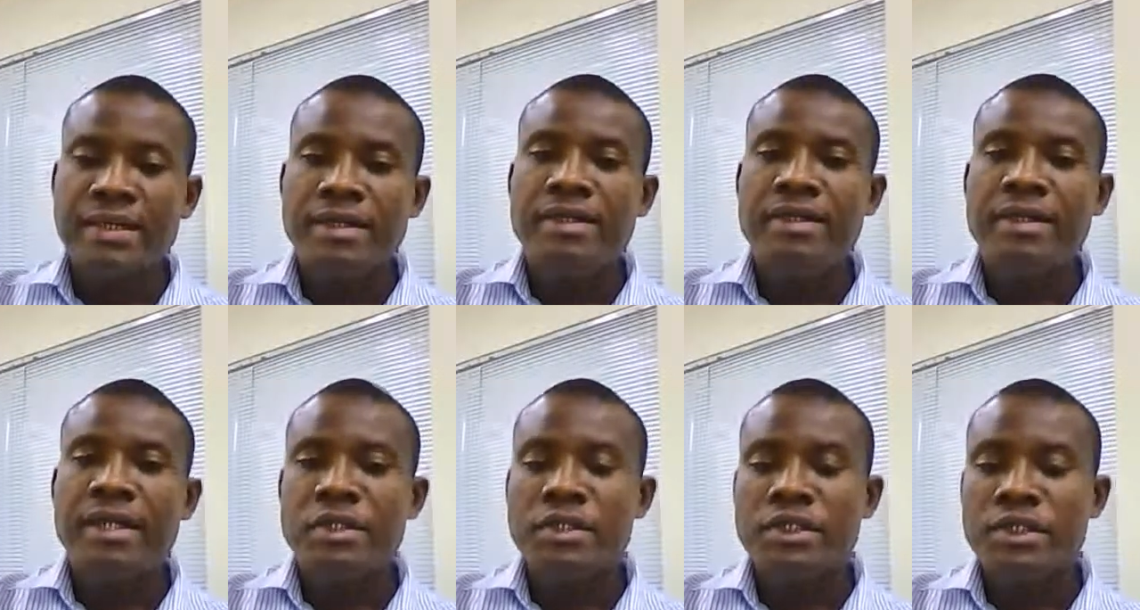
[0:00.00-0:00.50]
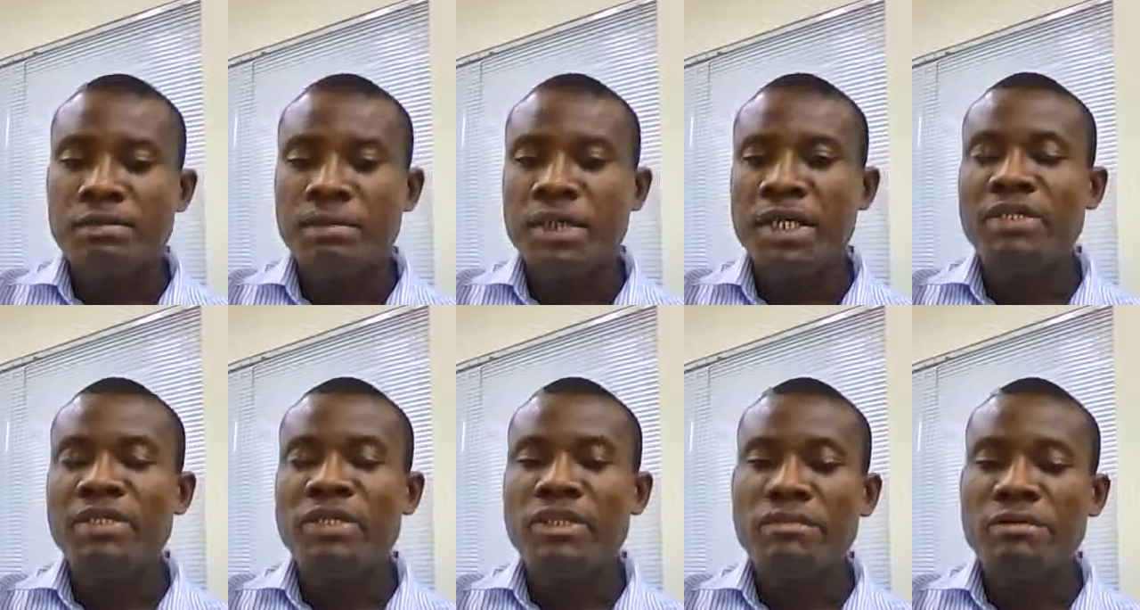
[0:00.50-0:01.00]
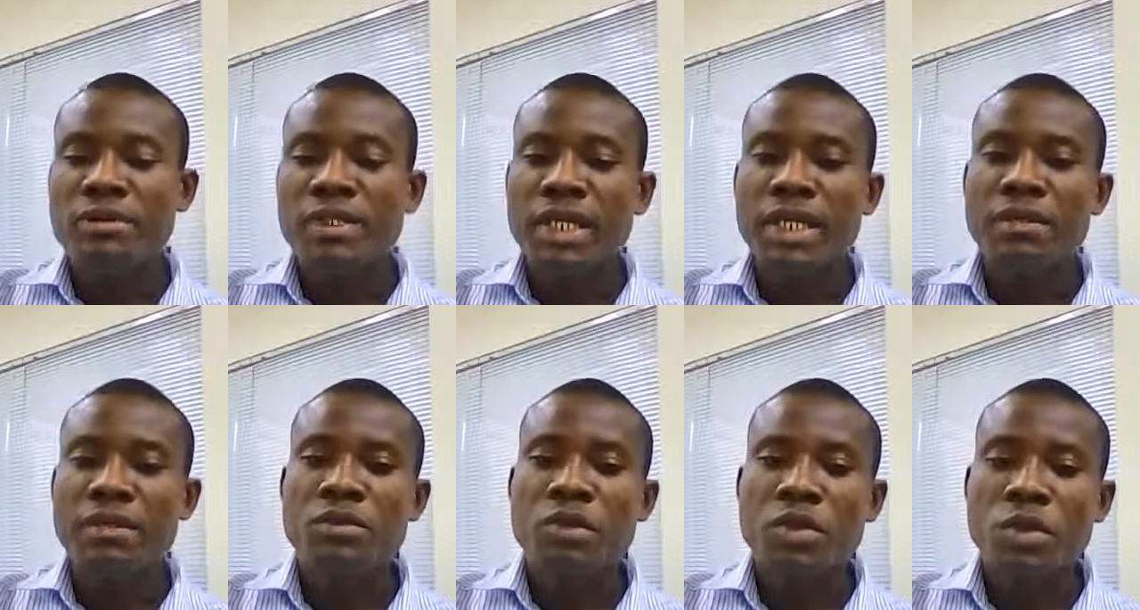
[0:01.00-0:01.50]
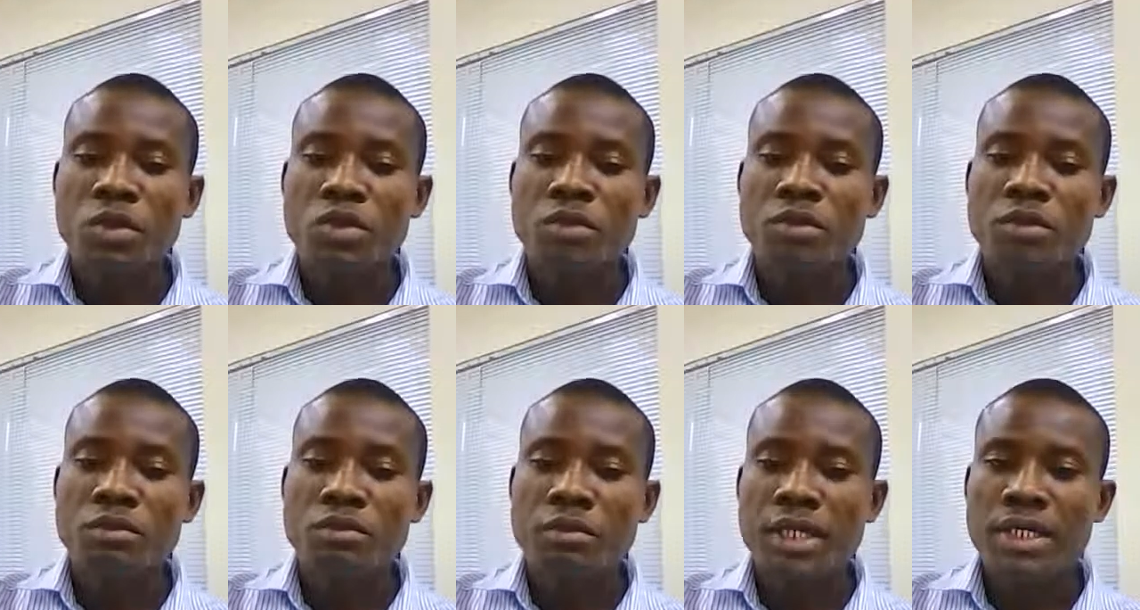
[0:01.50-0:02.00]
Then you spend some time to
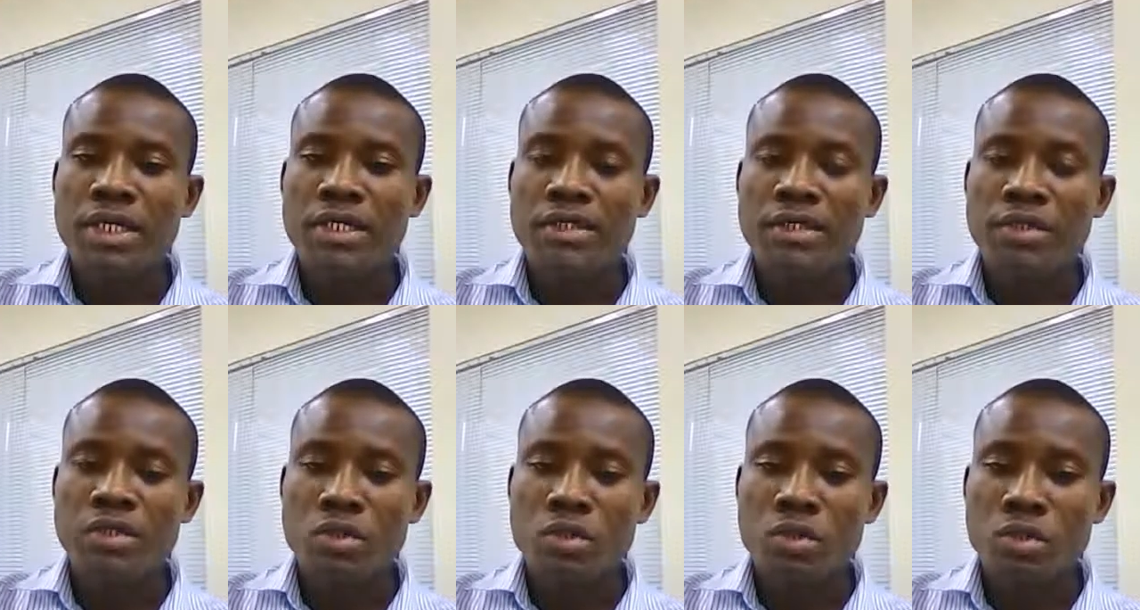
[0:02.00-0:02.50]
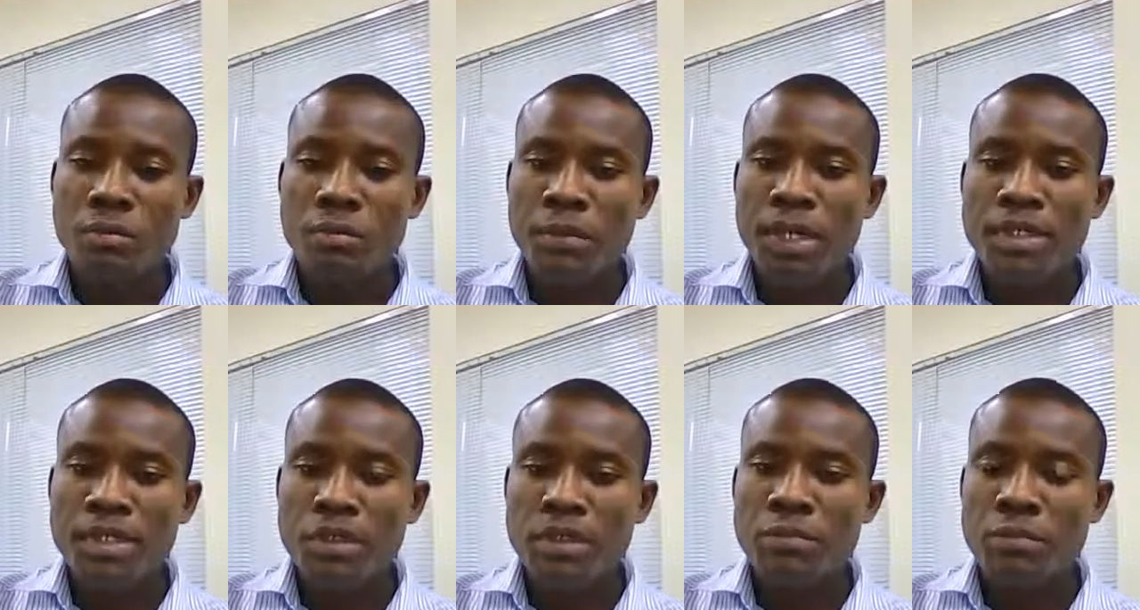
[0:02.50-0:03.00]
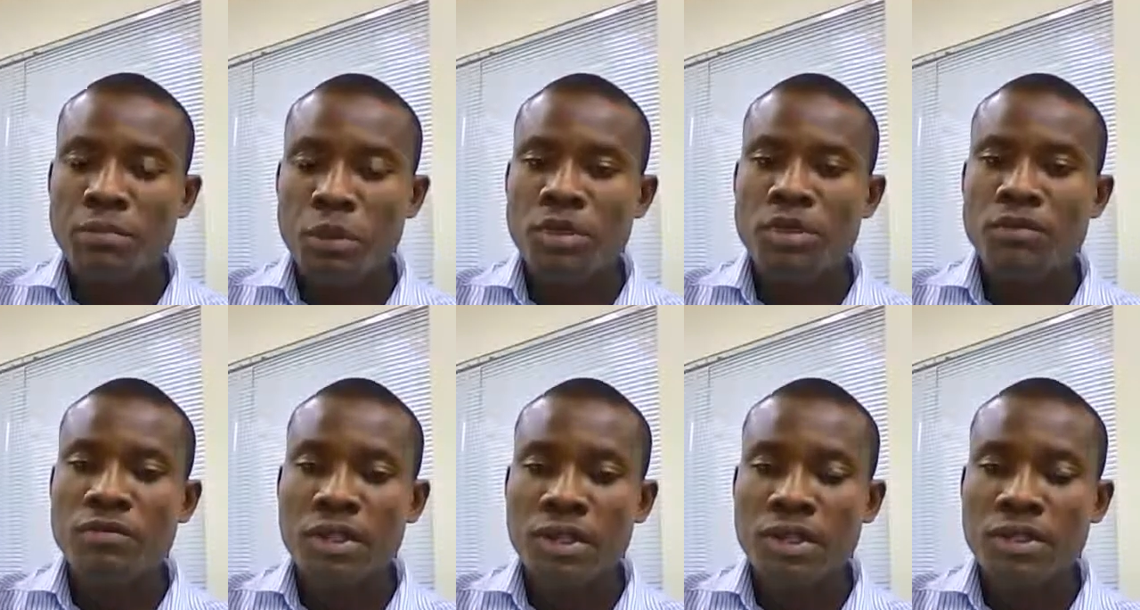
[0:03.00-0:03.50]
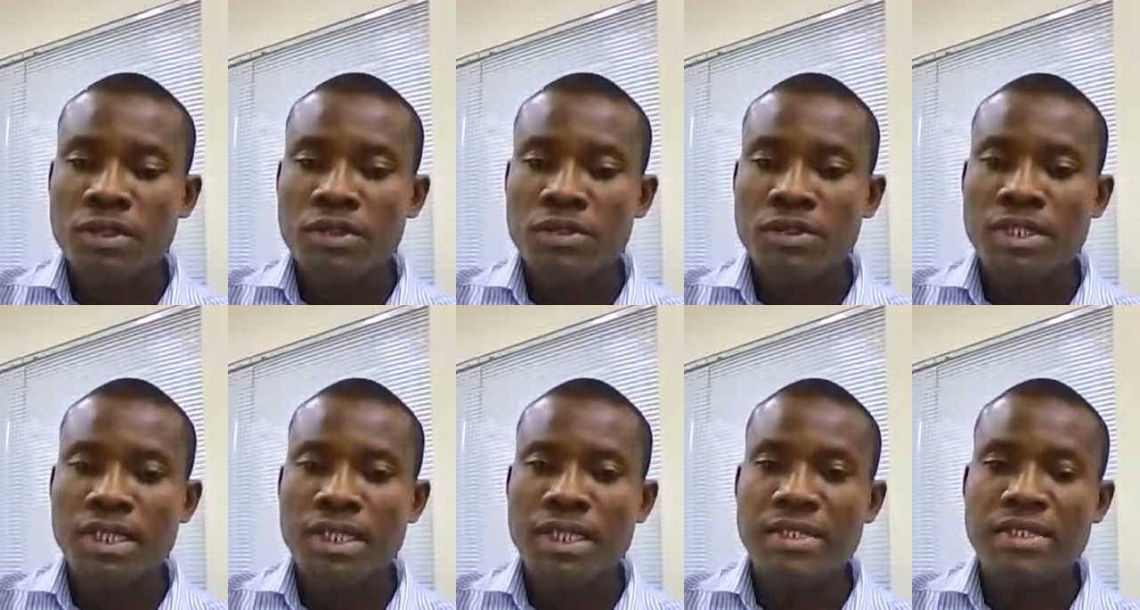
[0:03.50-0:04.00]
customize, to make some
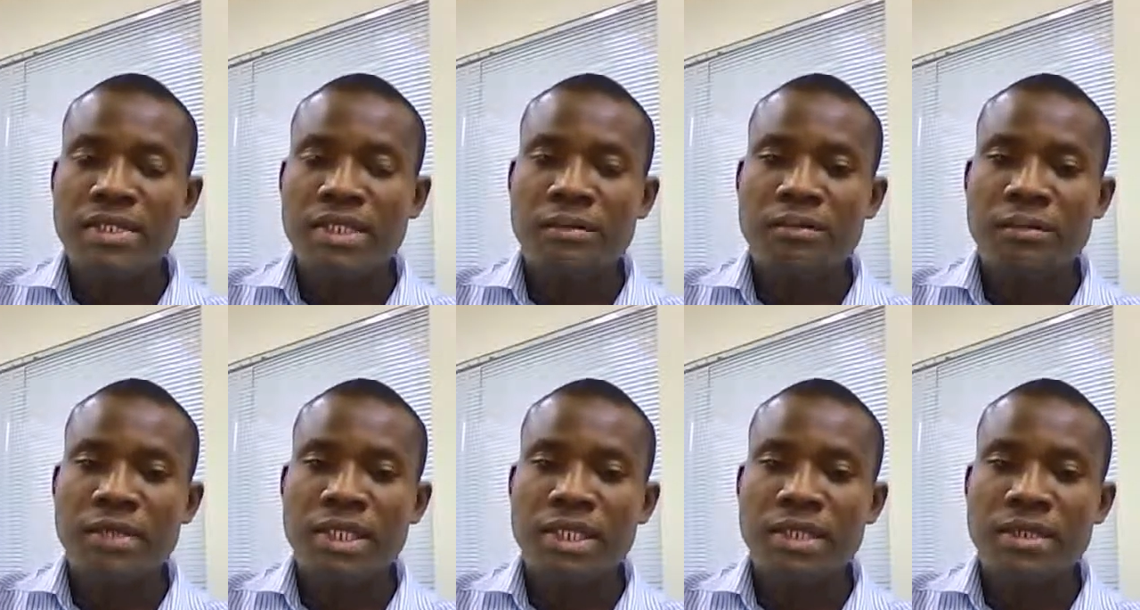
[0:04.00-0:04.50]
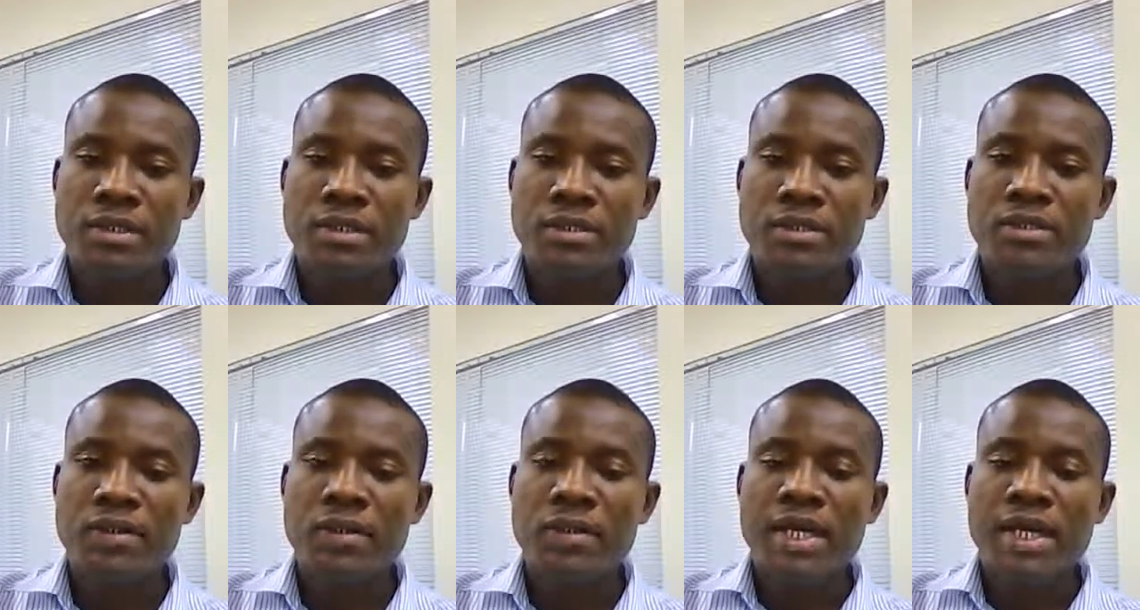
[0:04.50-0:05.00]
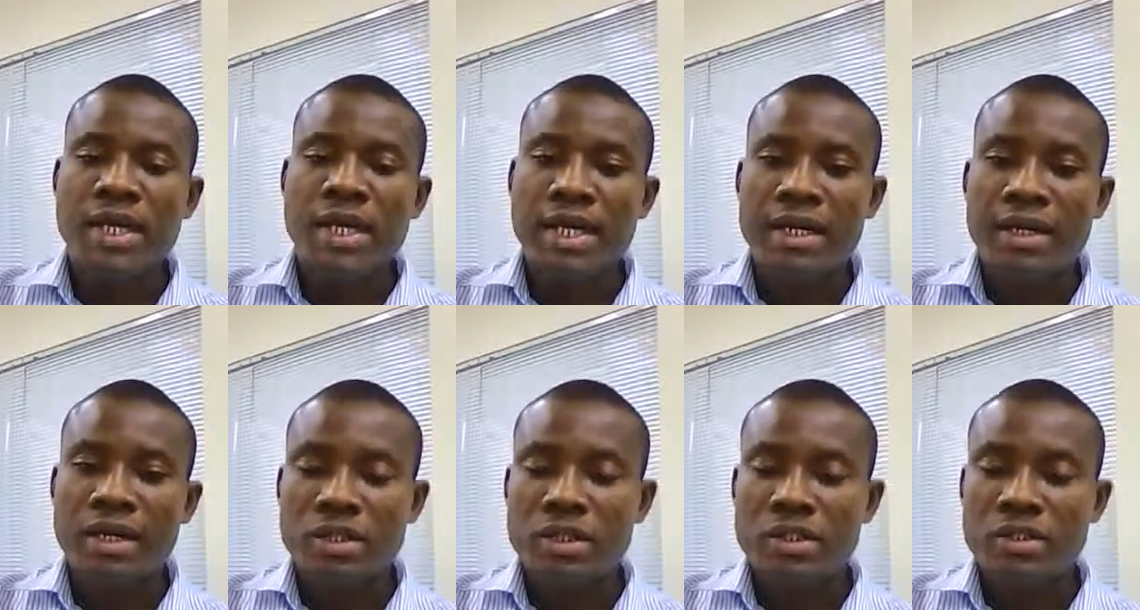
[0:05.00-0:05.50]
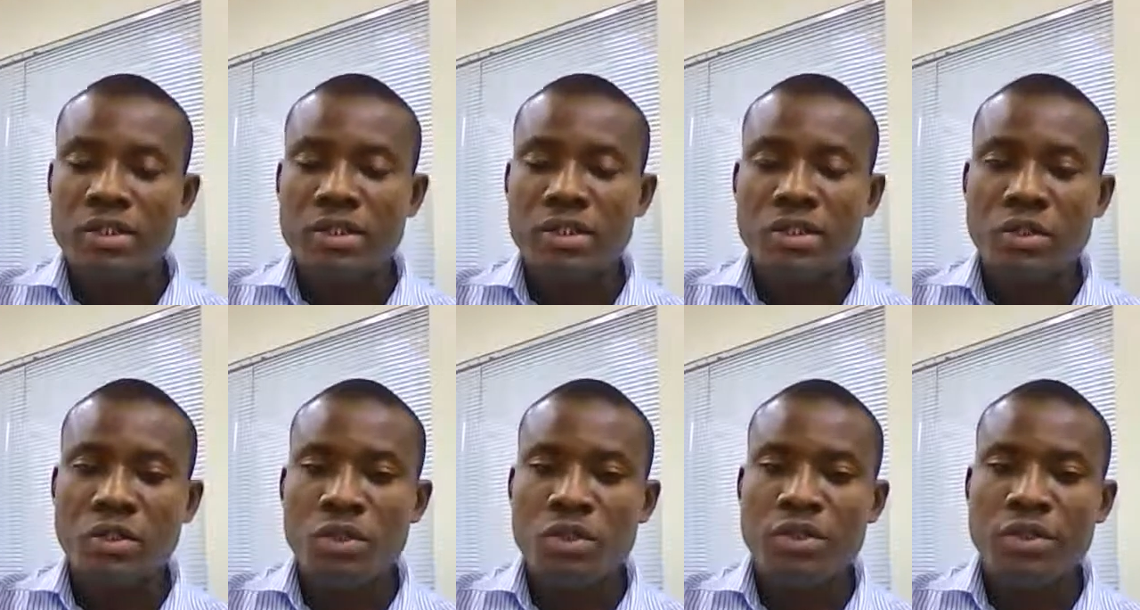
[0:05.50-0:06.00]
modifications in this application and continue
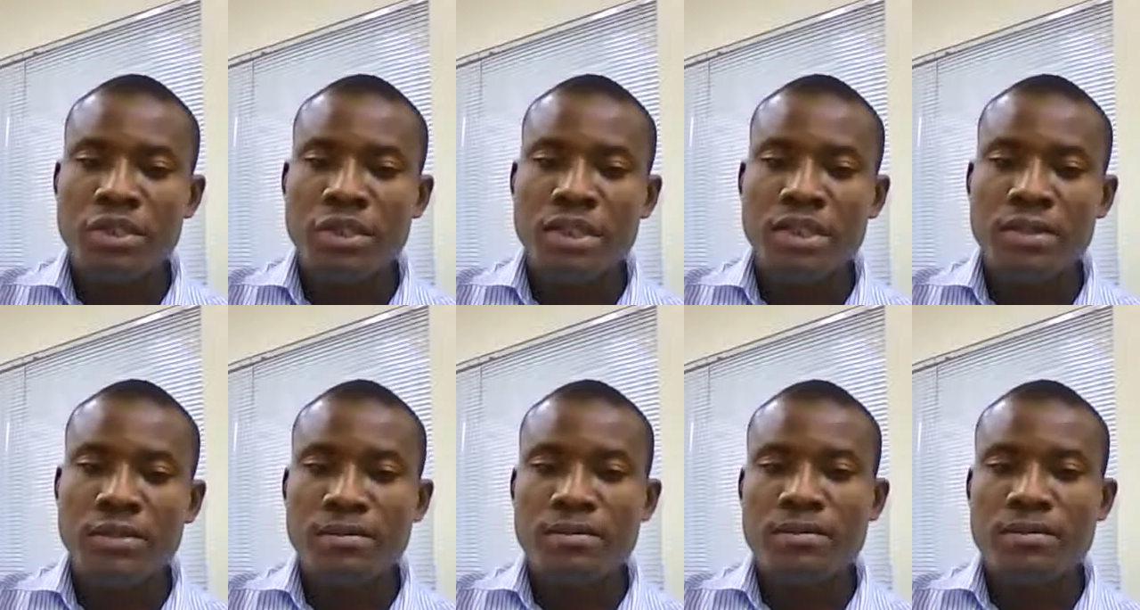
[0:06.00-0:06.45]
using it.